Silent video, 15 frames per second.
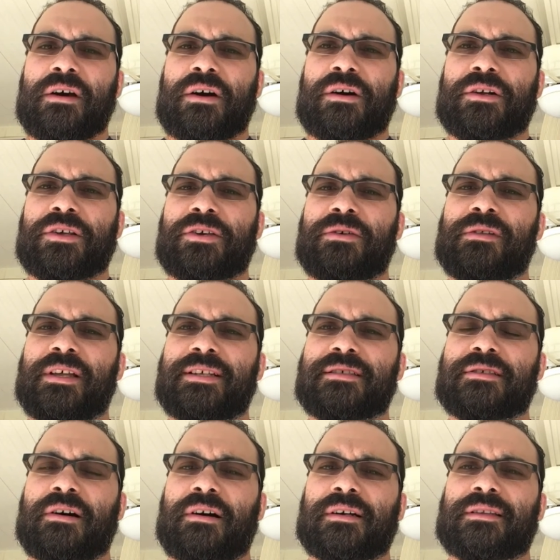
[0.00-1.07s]
on
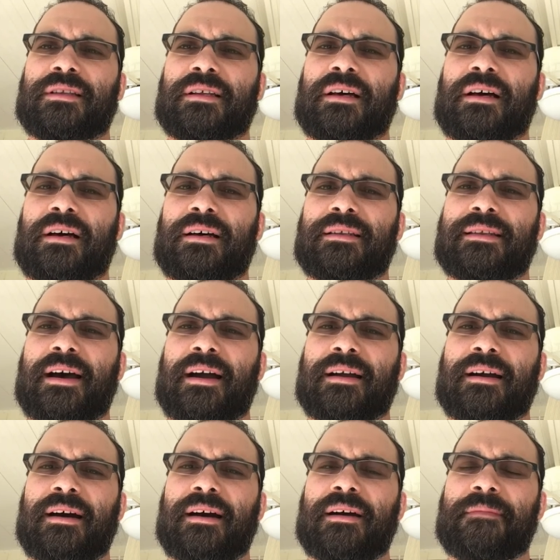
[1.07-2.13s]

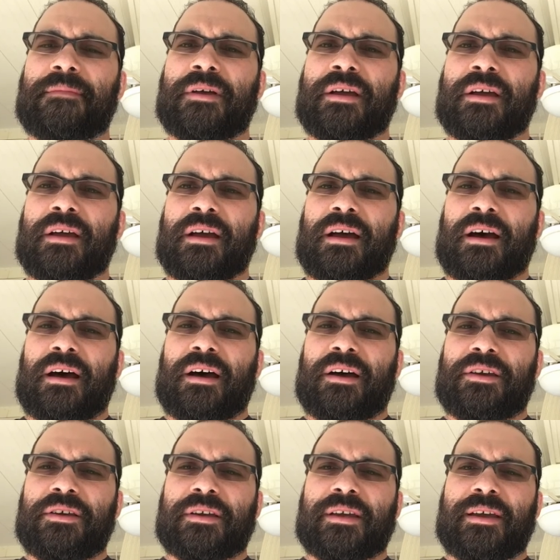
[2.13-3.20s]
qletstalk.com.
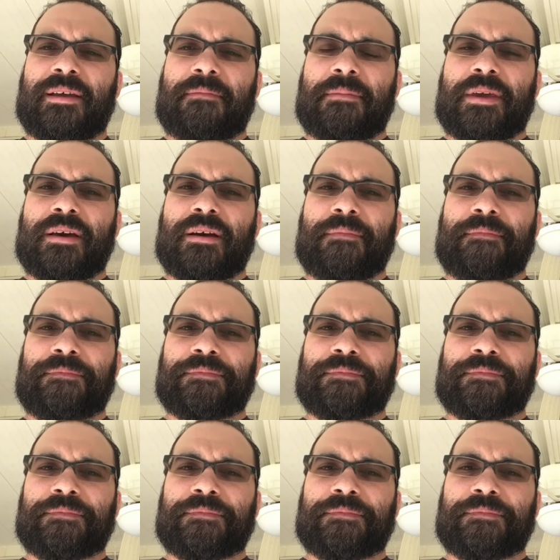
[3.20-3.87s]
You can hit me up